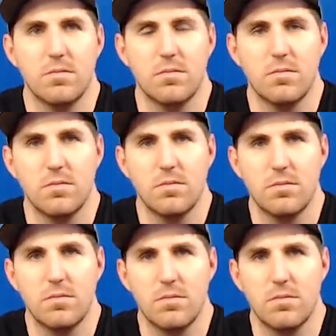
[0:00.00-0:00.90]

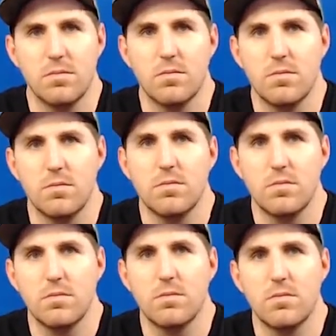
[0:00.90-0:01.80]

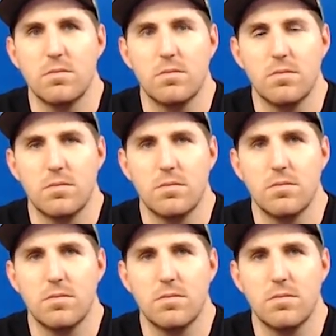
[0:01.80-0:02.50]
(not speaking)